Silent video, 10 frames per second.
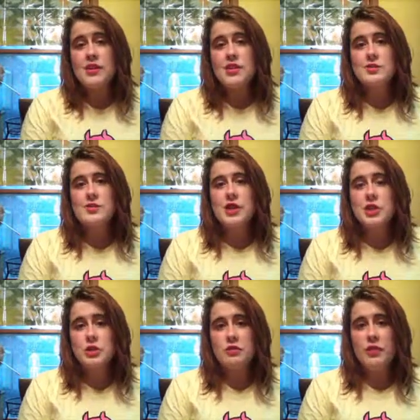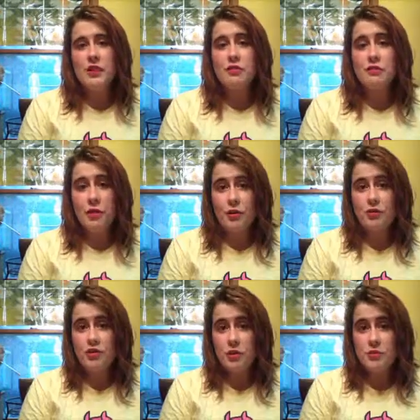She was actually one of my
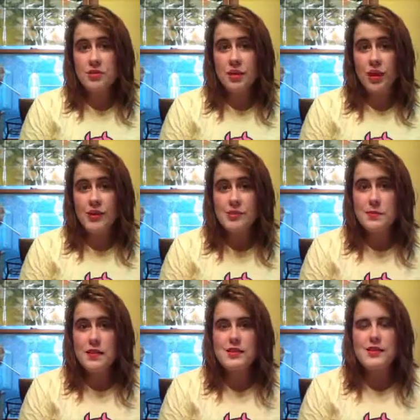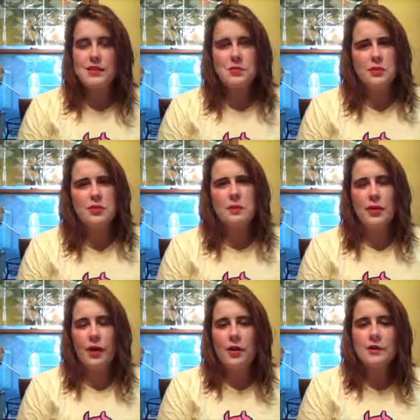first Homestuck cosplays, and I'm really
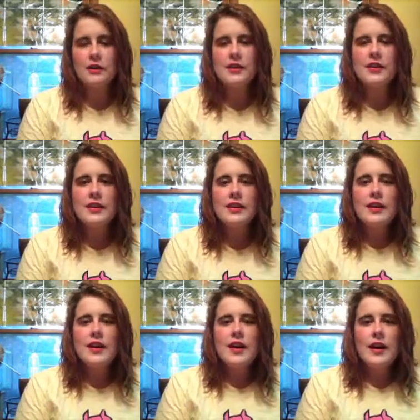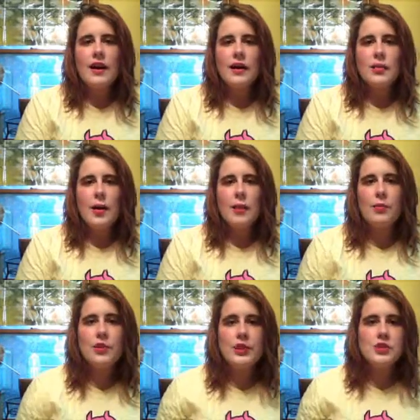proud of it. Um, I
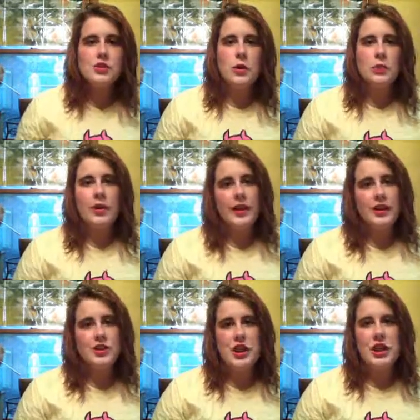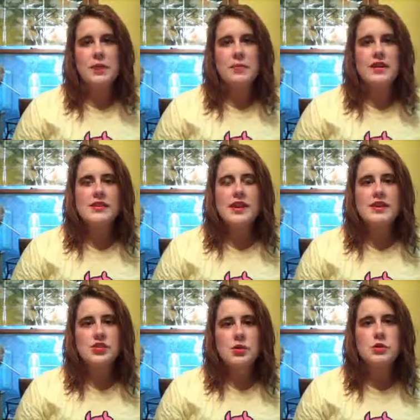really enjoy playing Jane because I
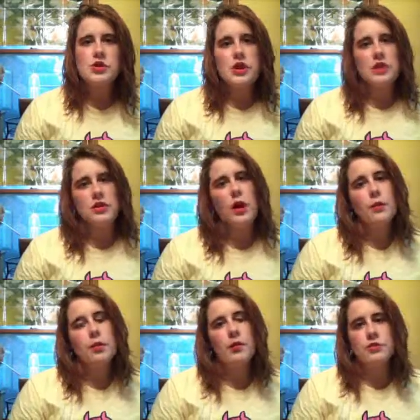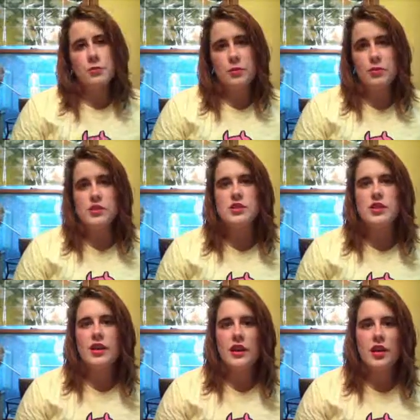associate a lot with her as a person and
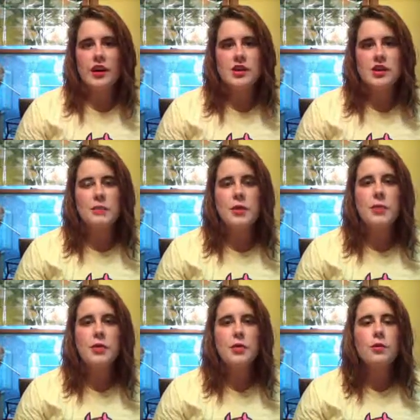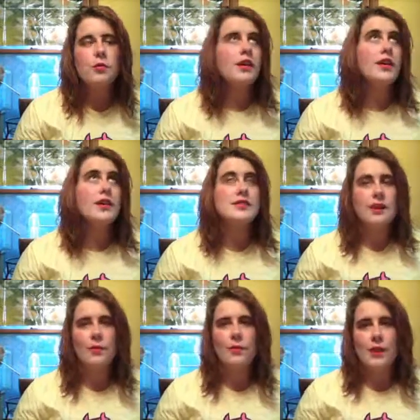a character. People don't realize
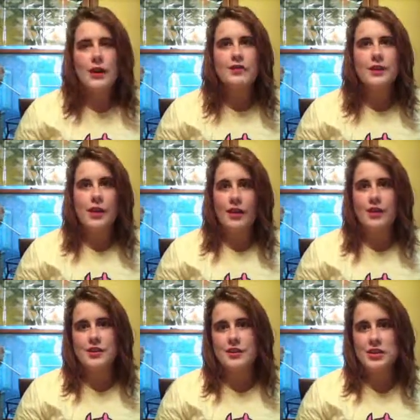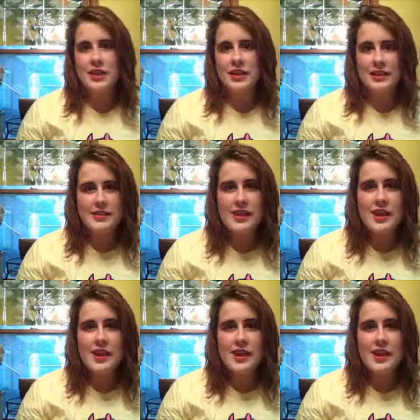how great of a character she is.